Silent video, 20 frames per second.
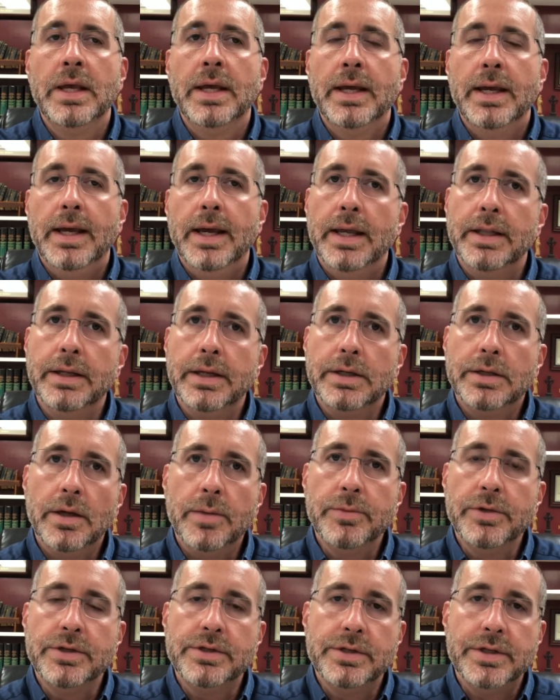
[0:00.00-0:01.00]
And they
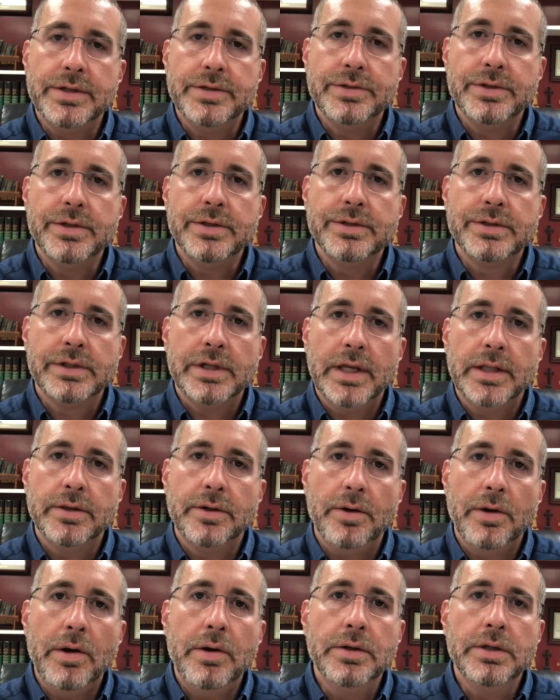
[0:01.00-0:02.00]
come to Jesus, and
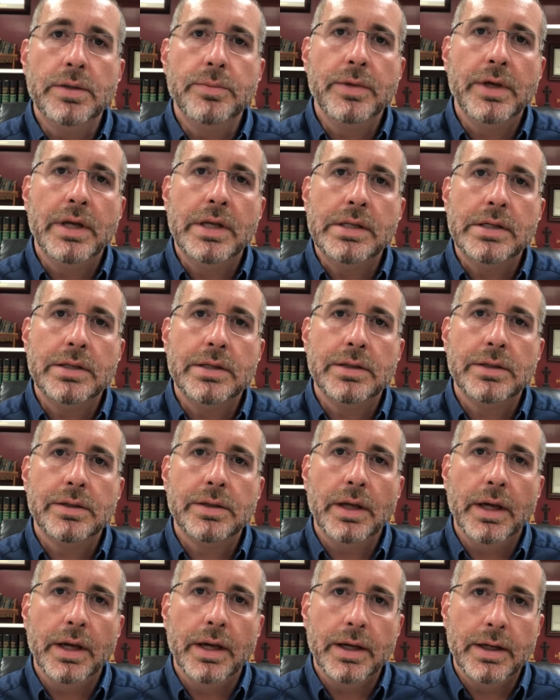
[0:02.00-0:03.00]
their argument
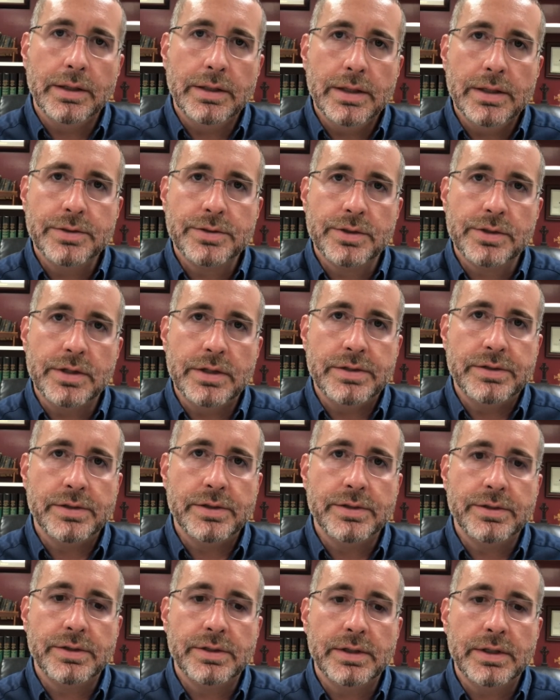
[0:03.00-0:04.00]
against
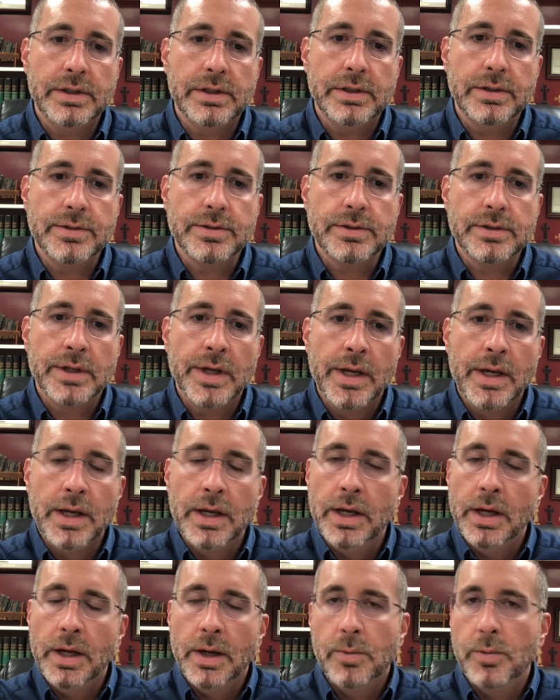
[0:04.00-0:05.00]
Jesus is
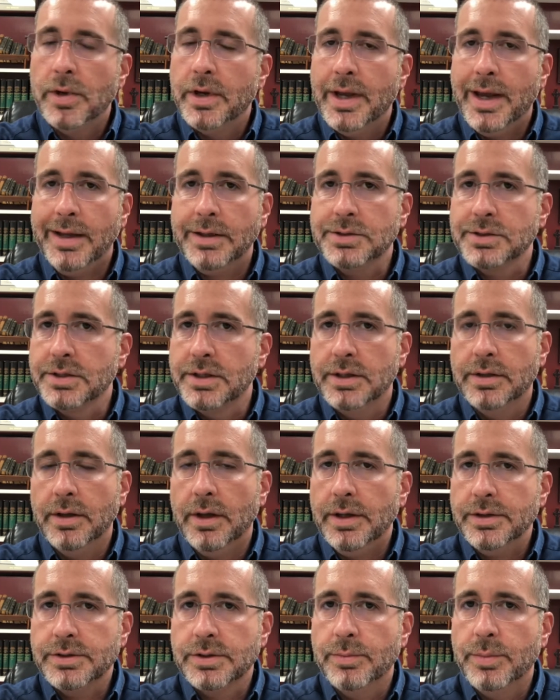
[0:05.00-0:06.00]
what actually
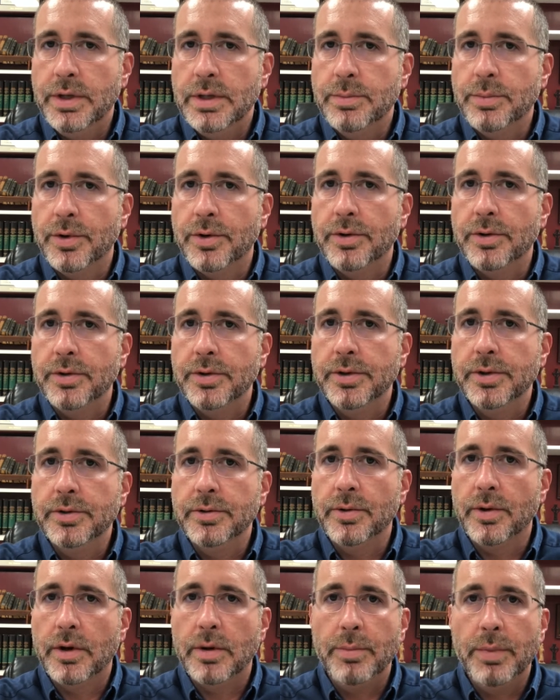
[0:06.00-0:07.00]
lots of people who
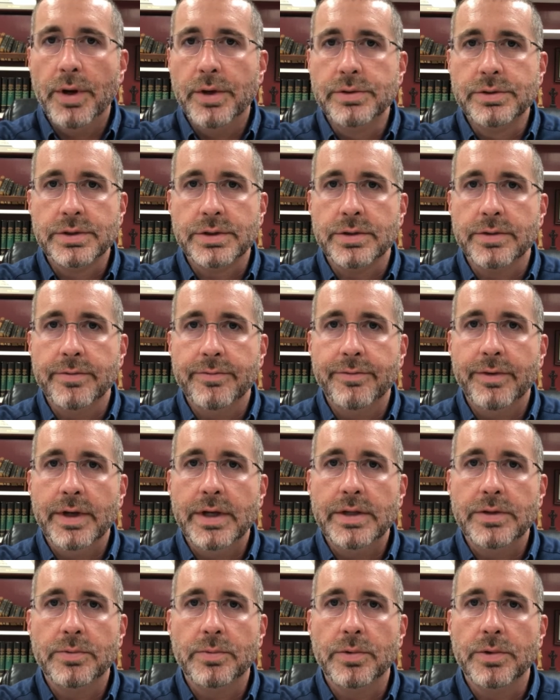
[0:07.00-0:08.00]
are opposed to the
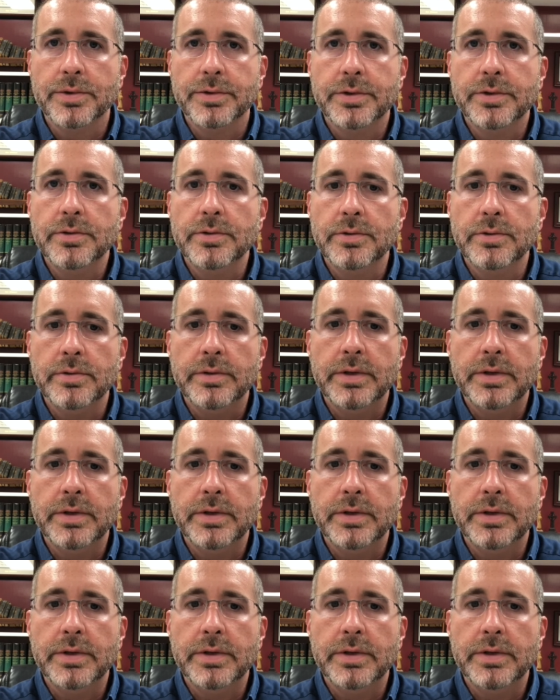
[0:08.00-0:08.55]
faith will do.